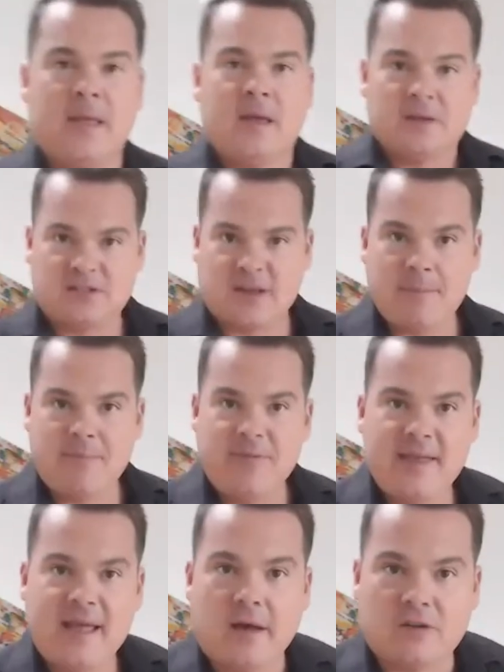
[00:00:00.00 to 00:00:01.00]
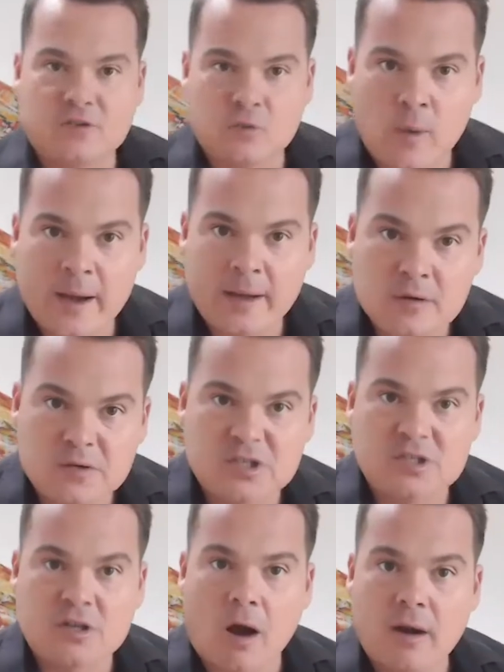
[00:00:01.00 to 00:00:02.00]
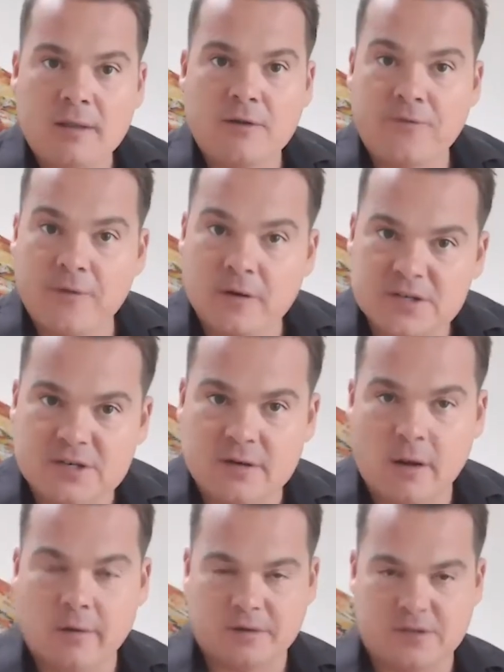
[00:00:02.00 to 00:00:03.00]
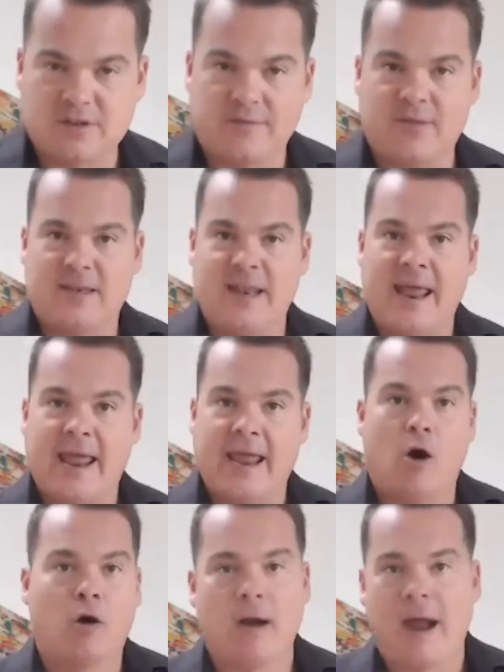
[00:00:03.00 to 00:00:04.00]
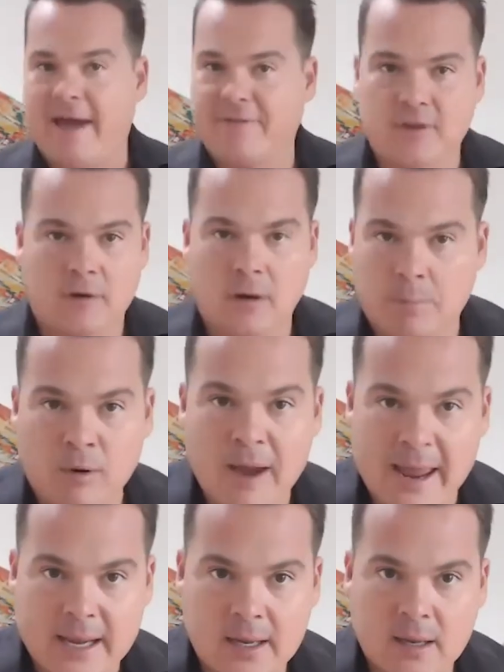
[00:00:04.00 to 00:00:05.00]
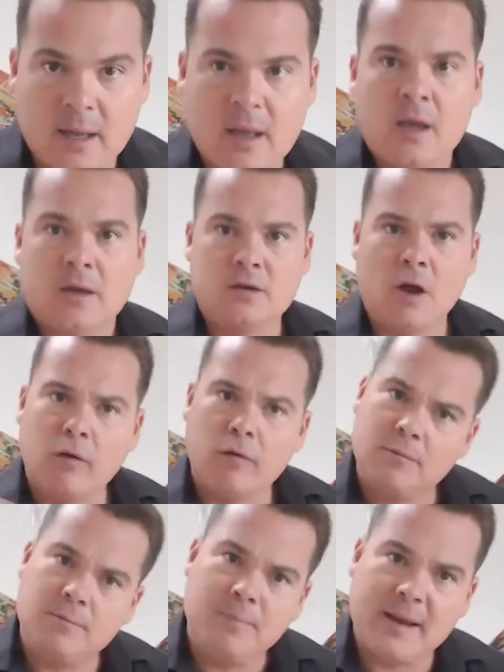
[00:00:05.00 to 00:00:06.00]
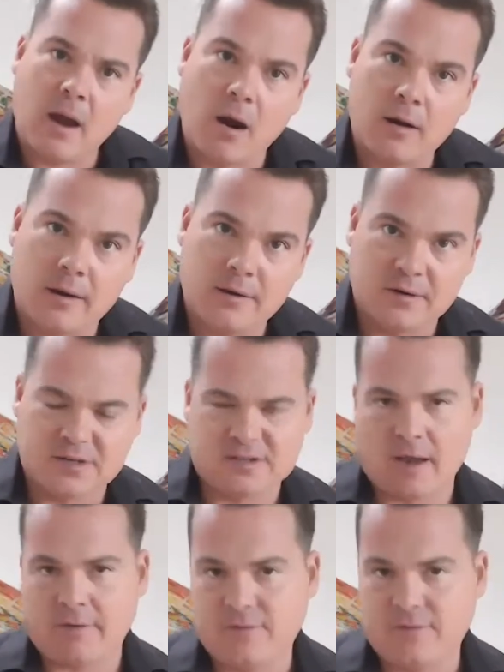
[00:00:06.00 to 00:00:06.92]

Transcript: Something else, when you start the first notes of the day or after a break, don't be hard on yourself.